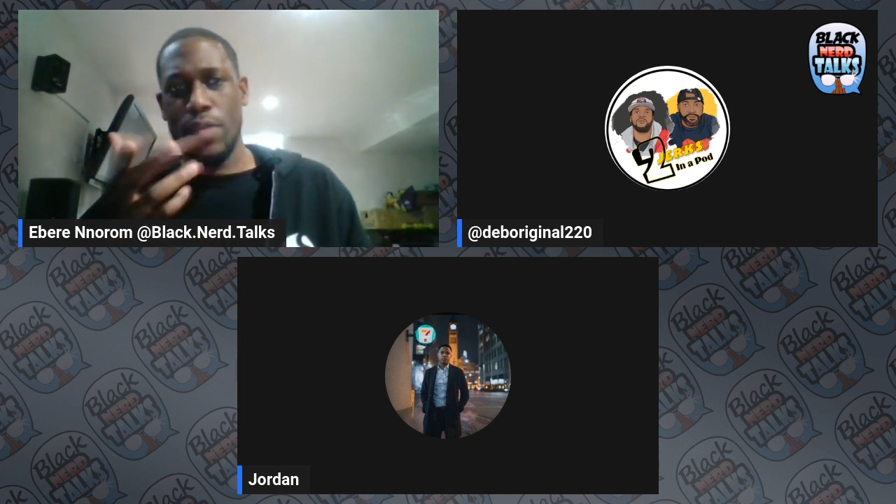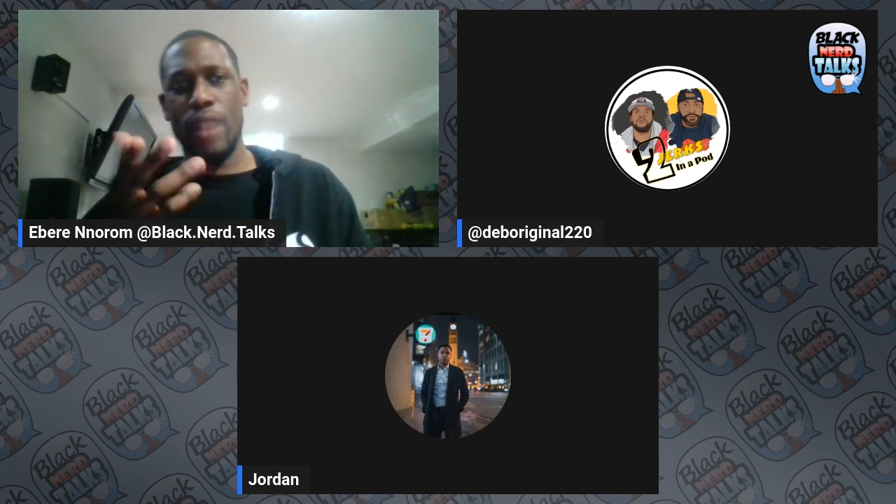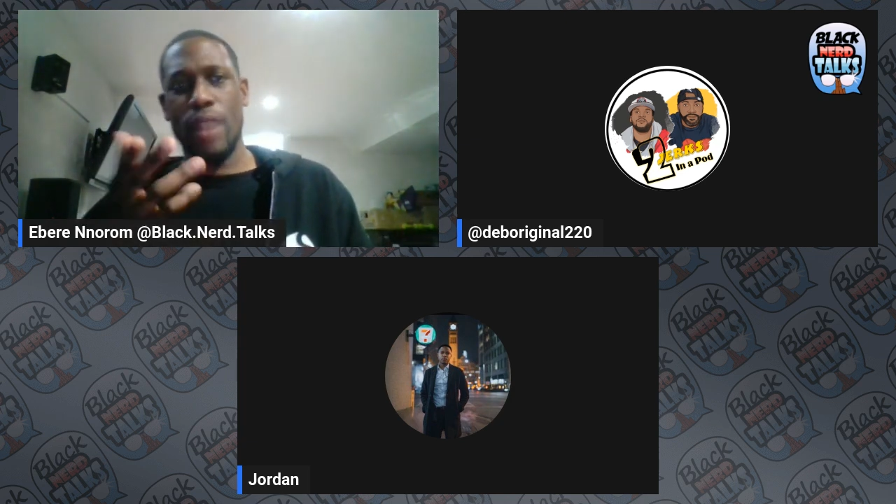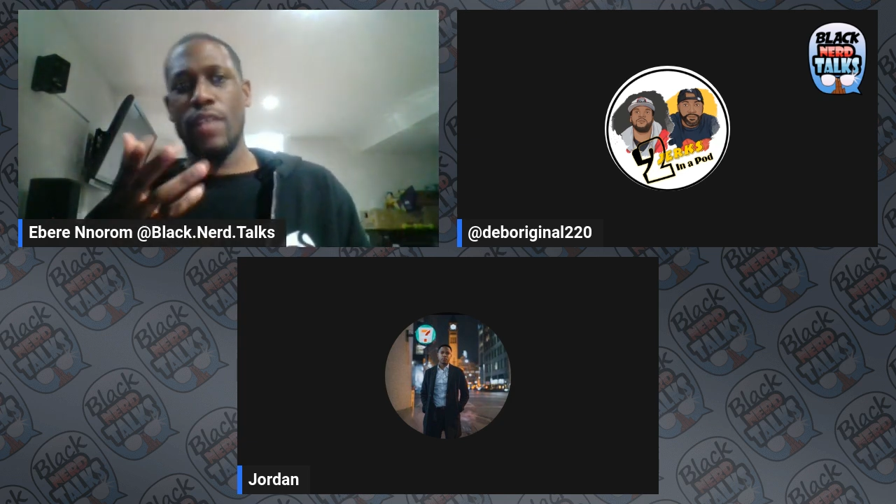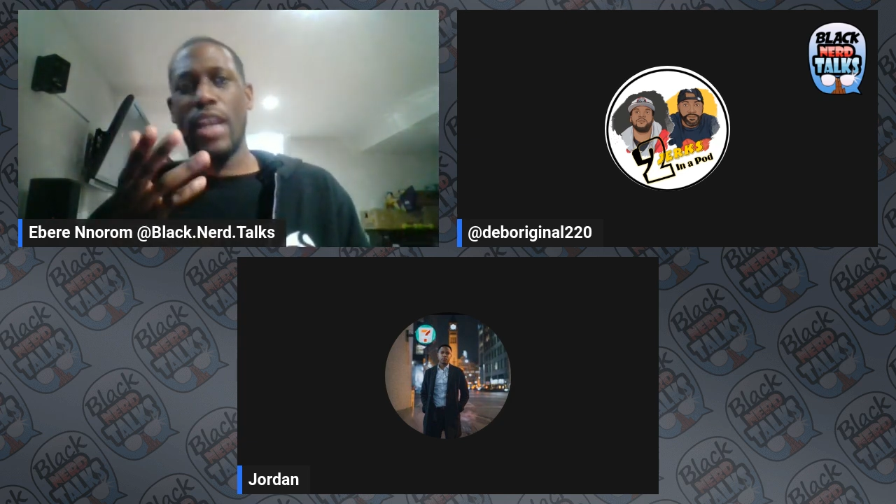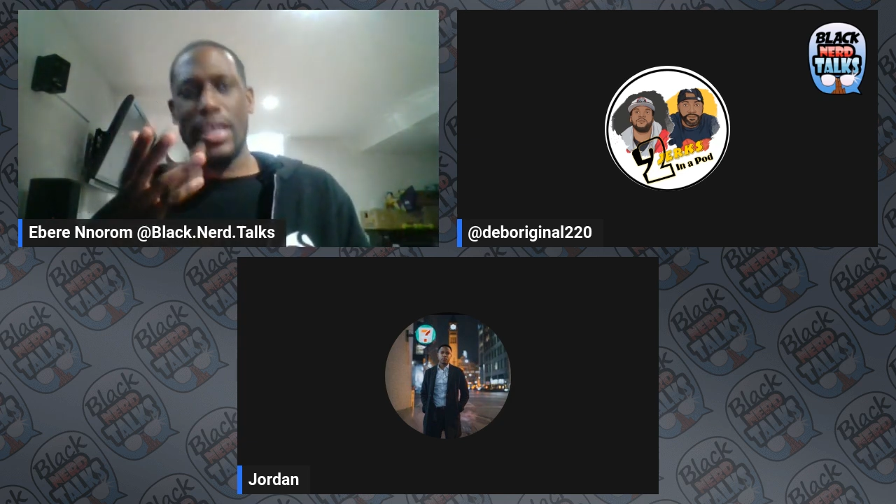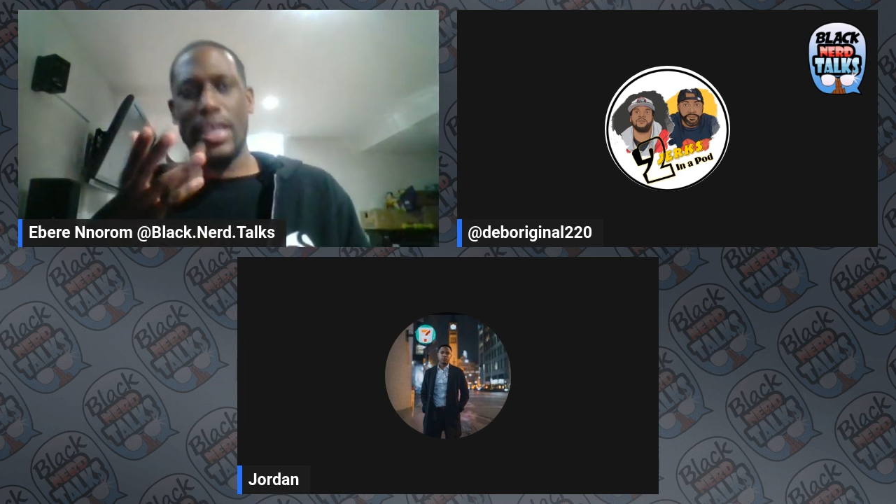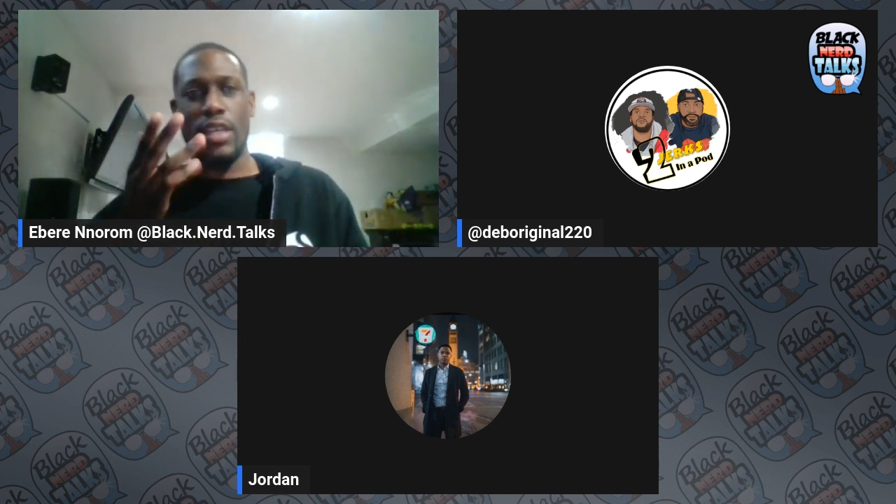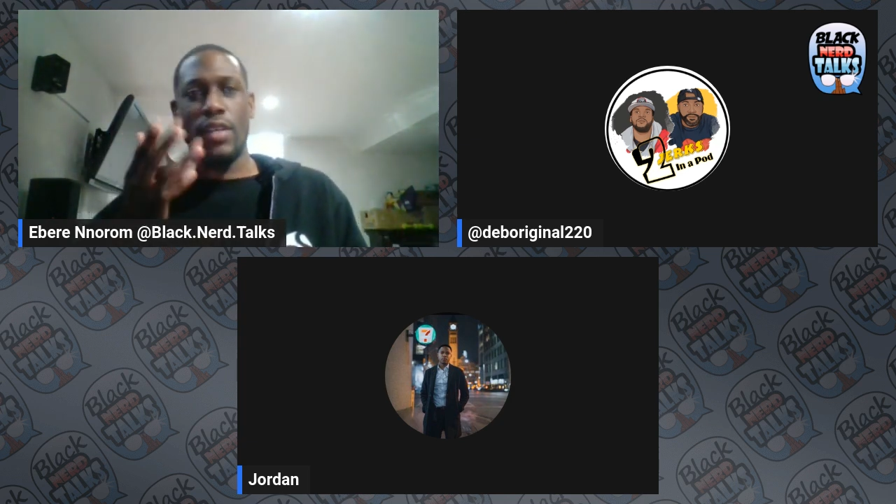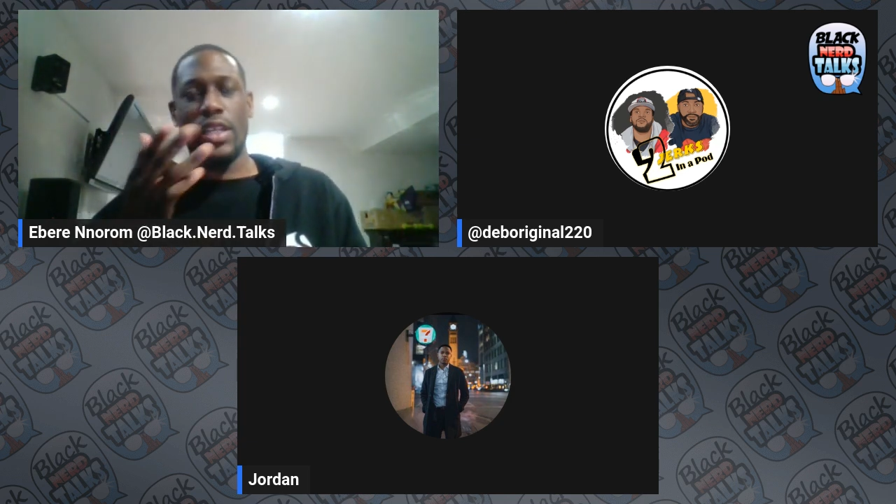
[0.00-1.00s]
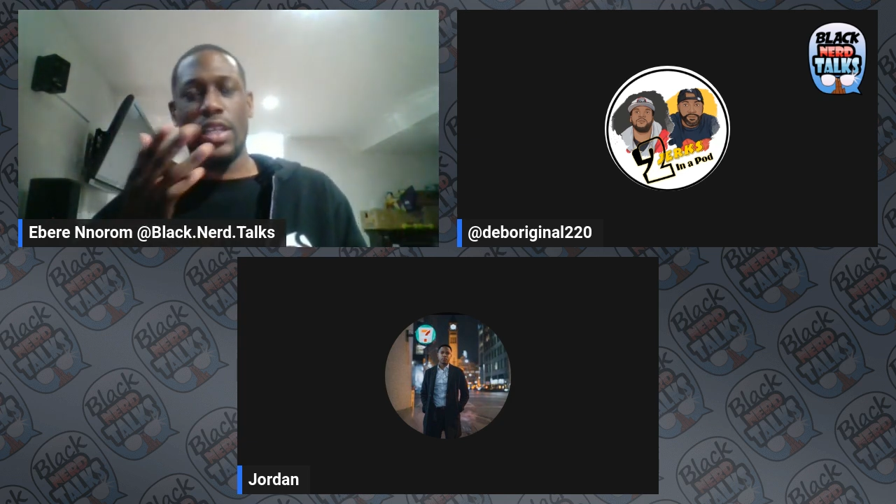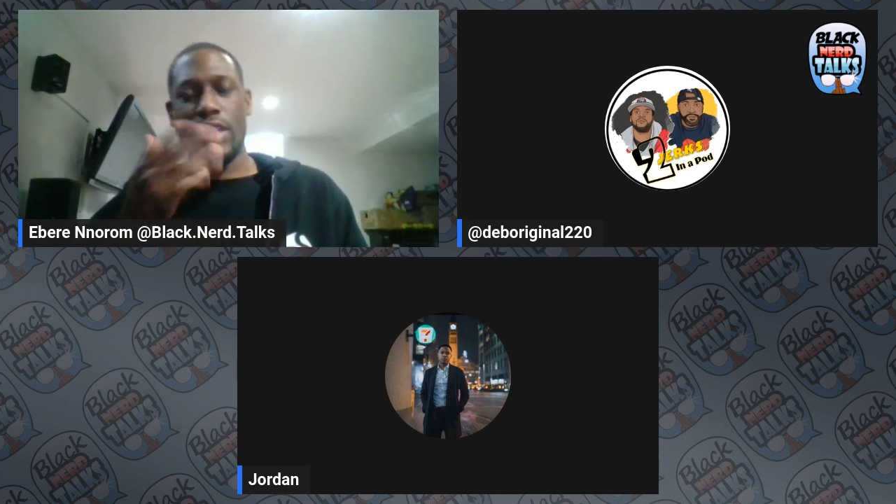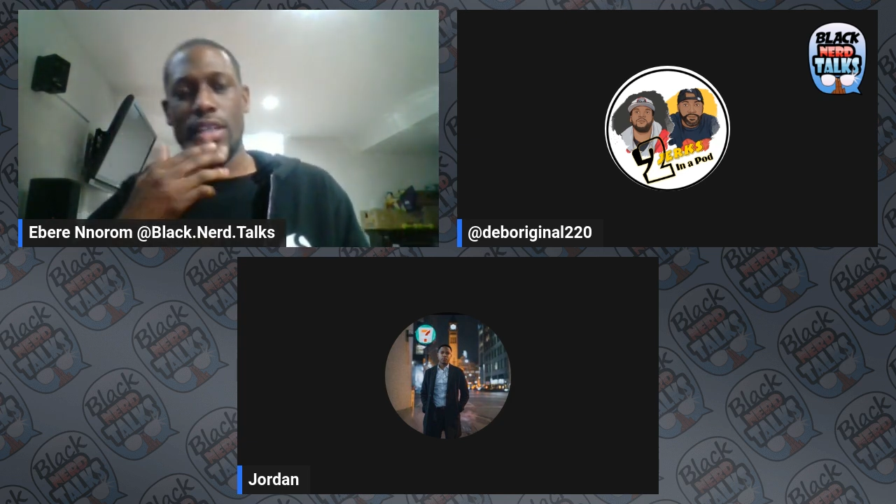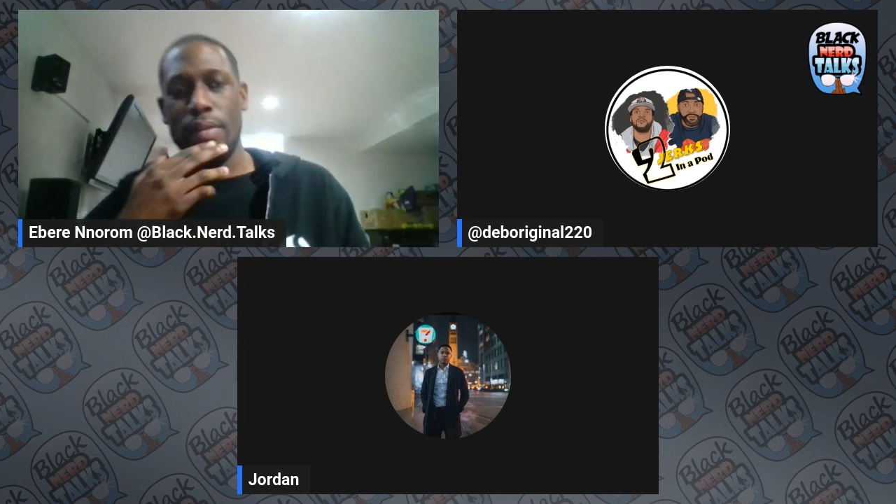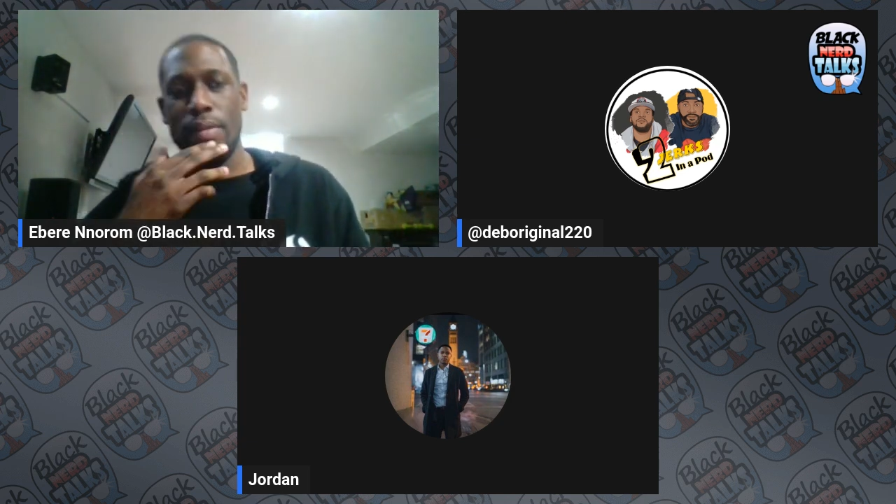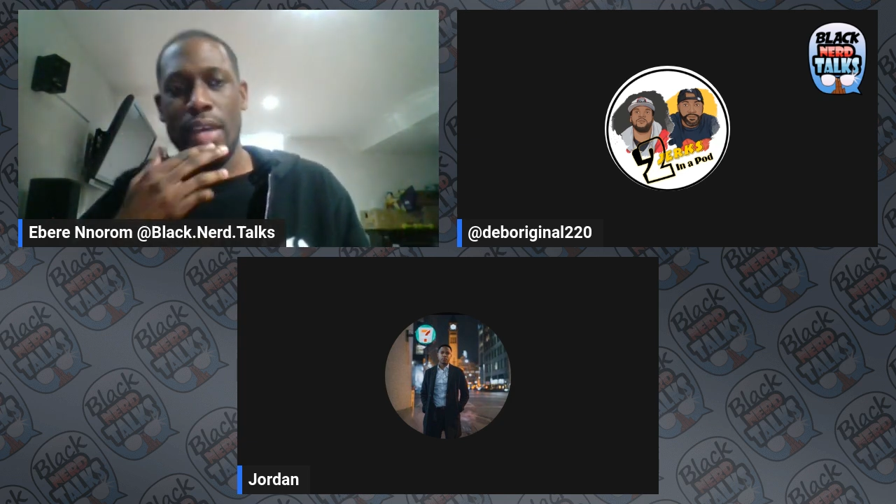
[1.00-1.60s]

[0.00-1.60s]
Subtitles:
but I really like their relationship,